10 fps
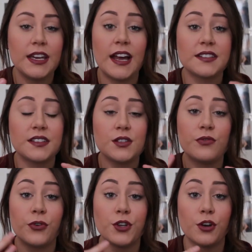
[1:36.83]
It asks you
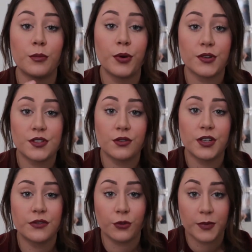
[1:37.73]
for your personal
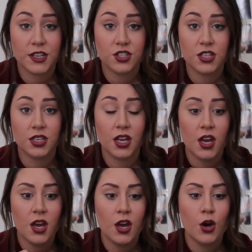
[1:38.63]
information,
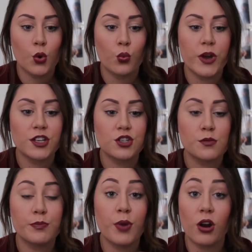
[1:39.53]
which
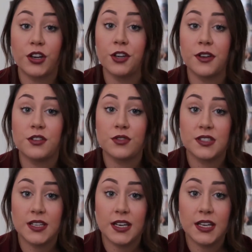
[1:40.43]
park you're
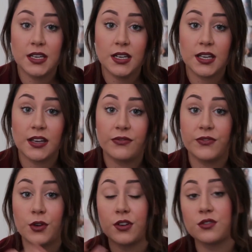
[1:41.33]
interested in, if
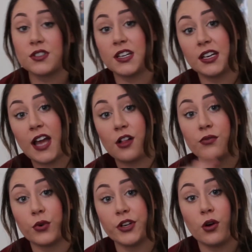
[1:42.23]
you're interested in
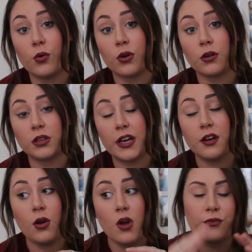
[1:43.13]
California or
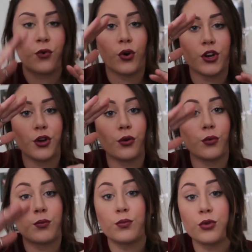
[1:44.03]
Orlando, for your
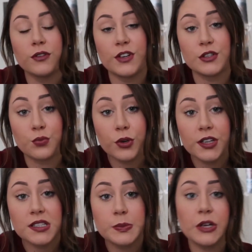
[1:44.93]
previous work
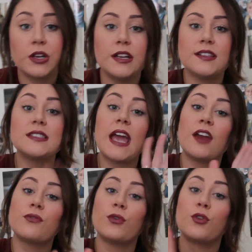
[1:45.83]
experience,
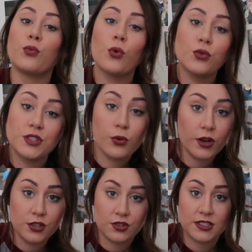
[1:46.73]
and for the roles you're
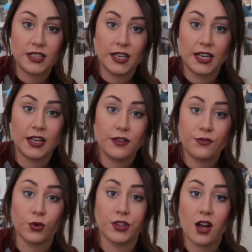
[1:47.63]
interested in
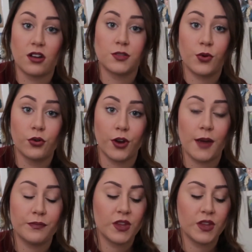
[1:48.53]
for the college program.